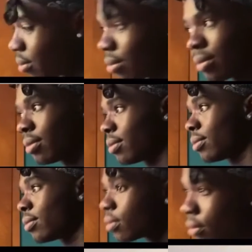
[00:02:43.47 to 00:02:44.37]
definitely. They
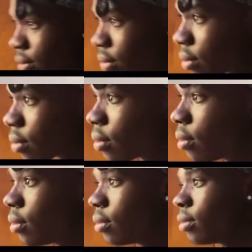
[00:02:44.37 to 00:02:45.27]
gonna try to get with
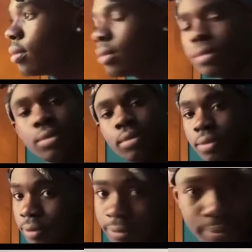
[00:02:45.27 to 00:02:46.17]
us, bro.
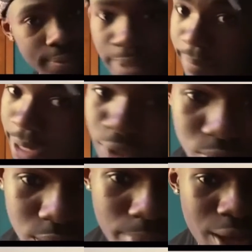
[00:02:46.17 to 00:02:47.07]
That that's gonna be
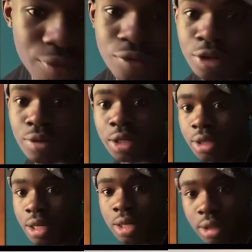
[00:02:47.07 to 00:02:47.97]
the best feeling right
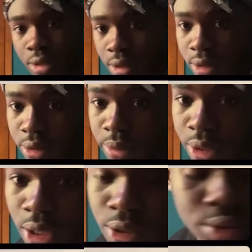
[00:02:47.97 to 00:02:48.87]
there. To be oh,
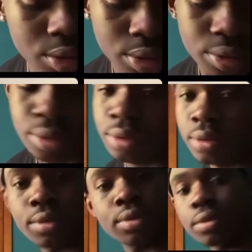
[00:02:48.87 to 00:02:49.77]
most definitely.
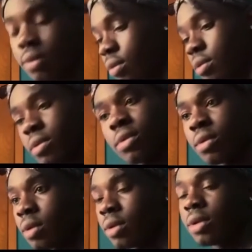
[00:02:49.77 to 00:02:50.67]

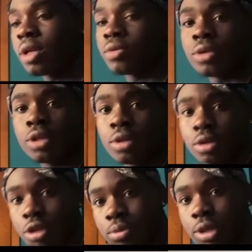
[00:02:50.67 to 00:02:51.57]
That's really gonna
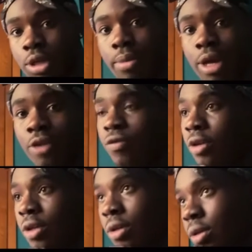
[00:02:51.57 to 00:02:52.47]
just be the best
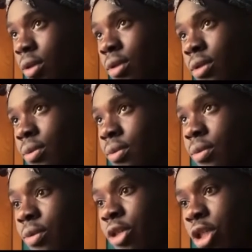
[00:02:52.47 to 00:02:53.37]
feeling.
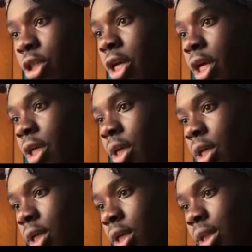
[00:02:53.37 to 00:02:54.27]
Just looking
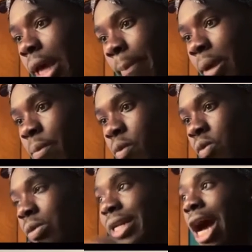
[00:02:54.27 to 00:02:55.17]
like people
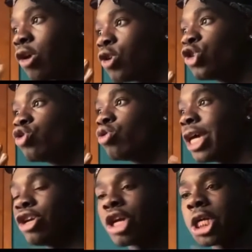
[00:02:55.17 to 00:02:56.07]
doubted you and
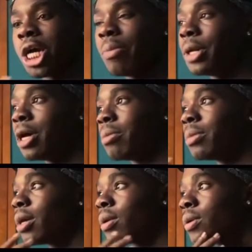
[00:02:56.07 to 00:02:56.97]
you're coming up
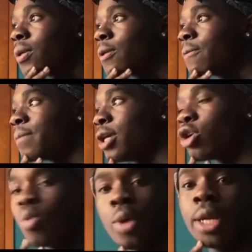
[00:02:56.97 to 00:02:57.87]
now.
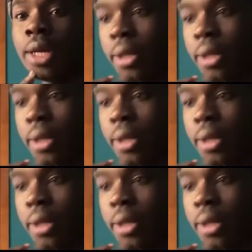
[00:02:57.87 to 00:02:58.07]
Mm-hmm.